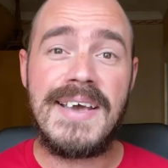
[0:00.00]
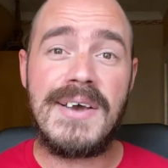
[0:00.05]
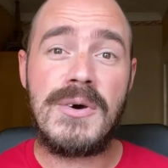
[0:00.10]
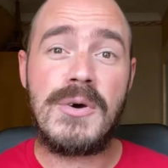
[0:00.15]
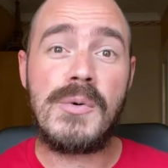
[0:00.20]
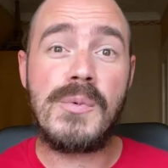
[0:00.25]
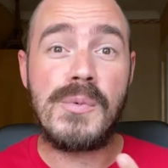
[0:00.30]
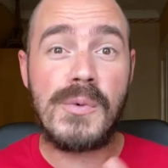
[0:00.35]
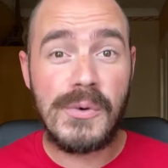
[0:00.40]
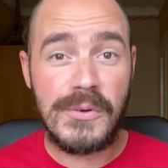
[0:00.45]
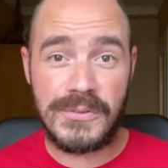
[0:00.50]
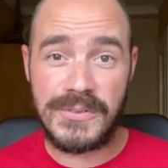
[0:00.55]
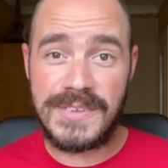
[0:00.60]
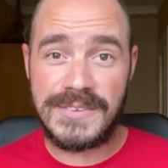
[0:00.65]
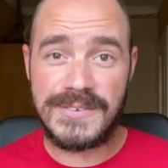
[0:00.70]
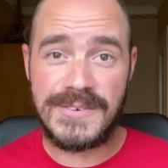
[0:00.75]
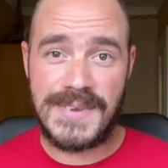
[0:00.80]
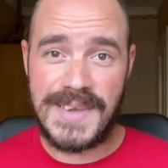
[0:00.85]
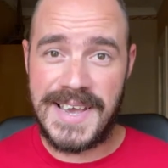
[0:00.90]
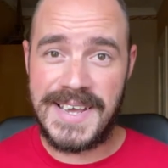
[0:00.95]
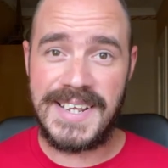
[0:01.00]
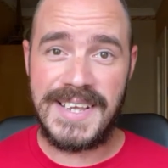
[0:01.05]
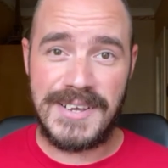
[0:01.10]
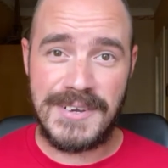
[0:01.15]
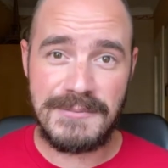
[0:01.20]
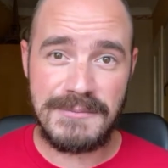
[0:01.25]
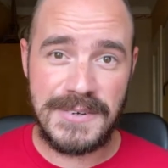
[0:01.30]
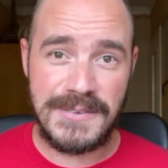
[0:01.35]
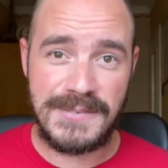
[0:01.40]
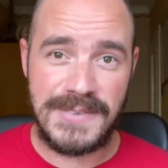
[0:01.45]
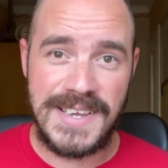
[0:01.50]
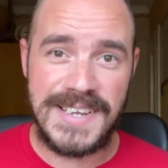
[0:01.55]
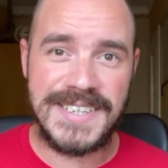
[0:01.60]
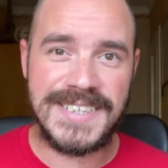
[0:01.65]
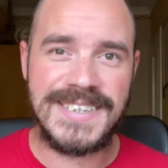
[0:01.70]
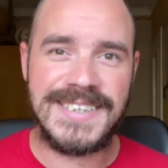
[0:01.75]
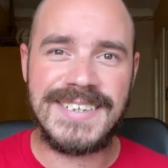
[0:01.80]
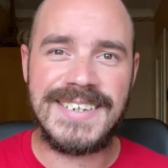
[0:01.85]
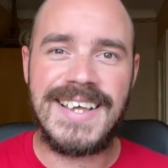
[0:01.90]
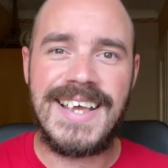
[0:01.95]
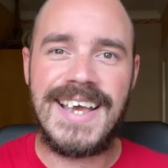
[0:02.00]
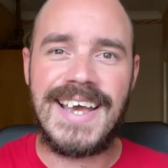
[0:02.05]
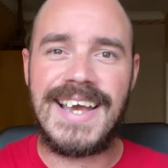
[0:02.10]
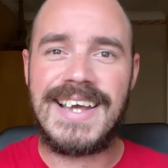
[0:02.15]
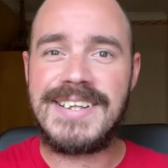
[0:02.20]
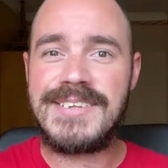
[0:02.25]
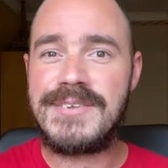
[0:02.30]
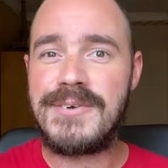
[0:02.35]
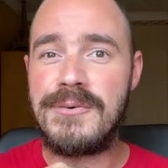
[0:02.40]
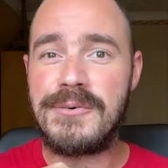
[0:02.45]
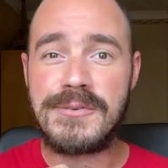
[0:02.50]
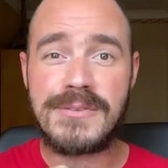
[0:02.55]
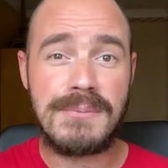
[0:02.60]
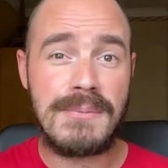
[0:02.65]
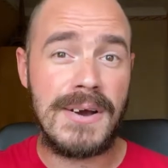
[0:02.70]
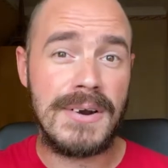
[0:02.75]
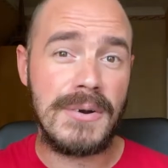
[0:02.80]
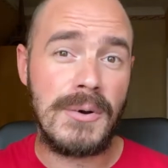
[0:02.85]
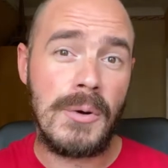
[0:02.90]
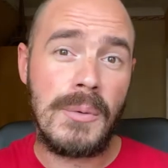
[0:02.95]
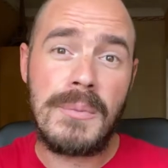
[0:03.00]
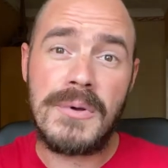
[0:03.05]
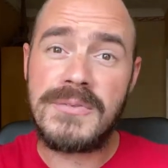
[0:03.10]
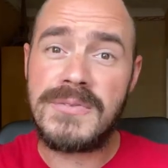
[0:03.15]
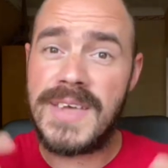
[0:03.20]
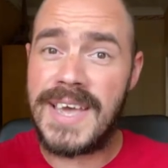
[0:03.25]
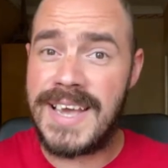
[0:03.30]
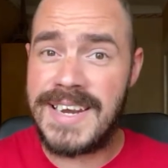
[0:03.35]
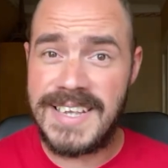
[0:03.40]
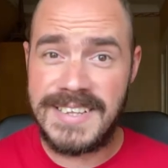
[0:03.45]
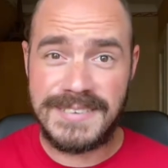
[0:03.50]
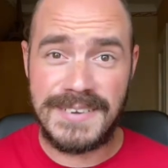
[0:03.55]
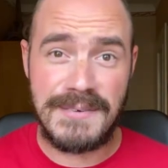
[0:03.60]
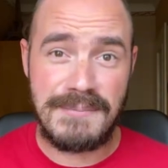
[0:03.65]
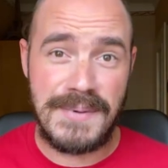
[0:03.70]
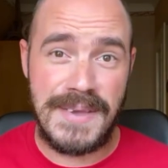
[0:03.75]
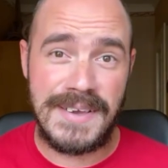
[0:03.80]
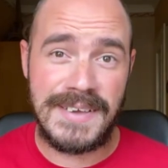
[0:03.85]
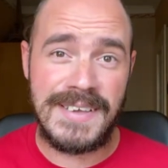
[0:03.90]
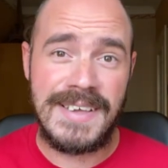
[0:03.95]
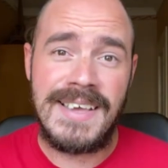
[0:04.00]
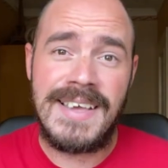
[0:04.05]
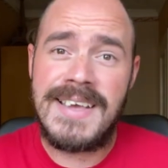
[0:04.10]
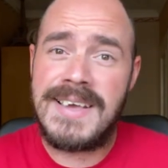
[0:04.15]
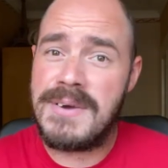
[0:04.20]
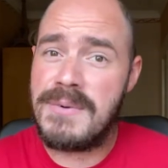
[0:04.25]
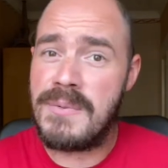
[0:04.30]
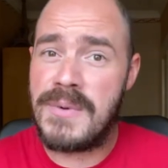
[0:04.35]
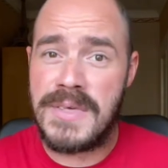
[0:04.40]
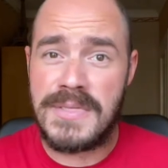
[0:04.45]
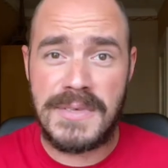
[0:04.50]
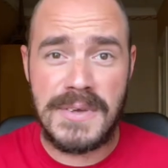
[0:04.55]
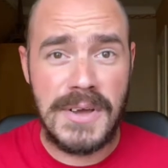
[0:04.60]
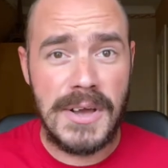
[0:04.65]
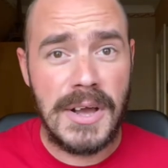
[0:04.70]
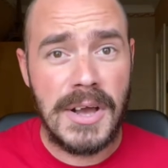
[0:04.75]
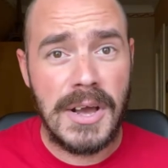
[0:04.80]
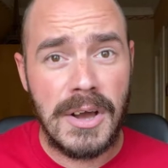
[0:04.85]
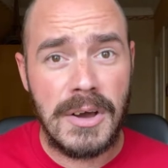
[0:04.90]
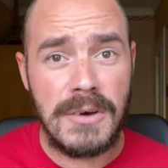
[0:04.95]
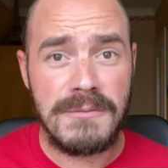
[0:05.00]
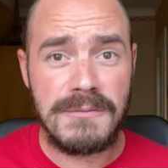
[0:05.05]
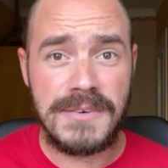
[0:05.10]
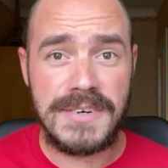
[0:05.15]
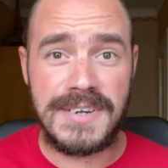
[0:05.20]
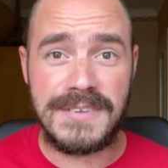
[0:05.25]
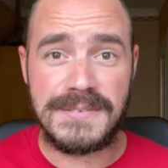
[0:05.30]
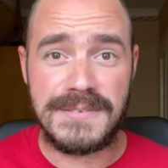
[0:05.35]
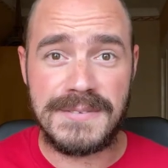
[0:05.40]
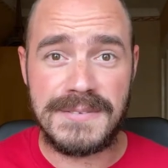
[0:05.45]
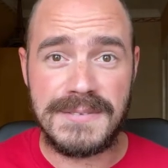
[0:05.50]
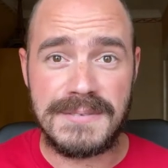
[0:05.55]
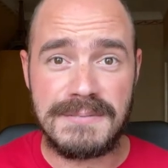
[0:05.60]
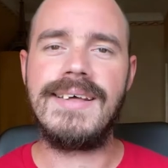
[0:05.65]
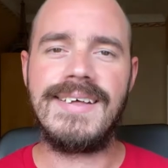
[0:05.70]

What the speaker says: who walks into any conversation and talks about almost any topic with confidence.